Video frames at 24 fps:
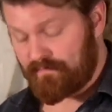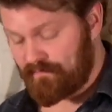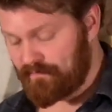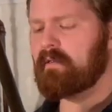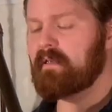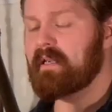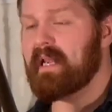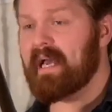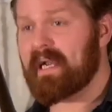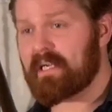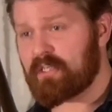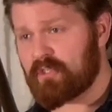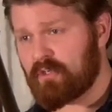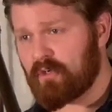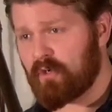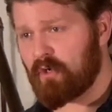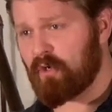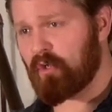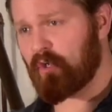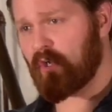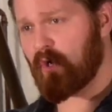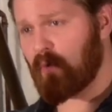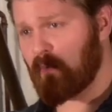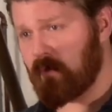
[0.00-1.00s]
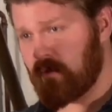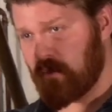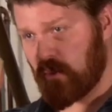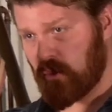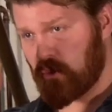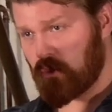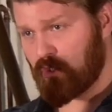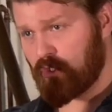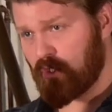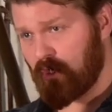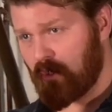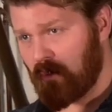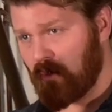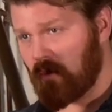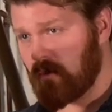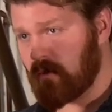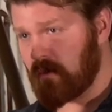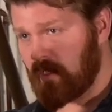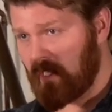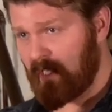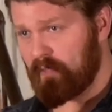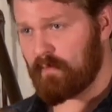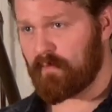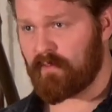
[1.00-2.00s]
Next, you're going to go with your
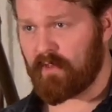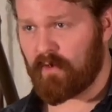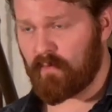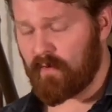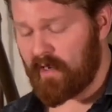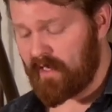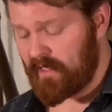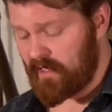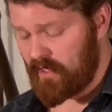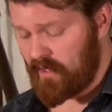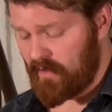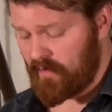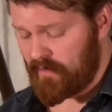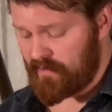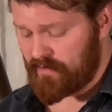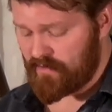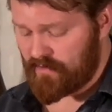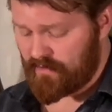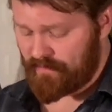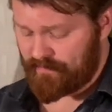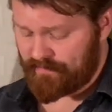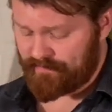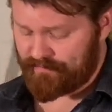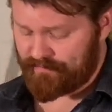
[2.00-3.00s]
sugar and with your egg yolks.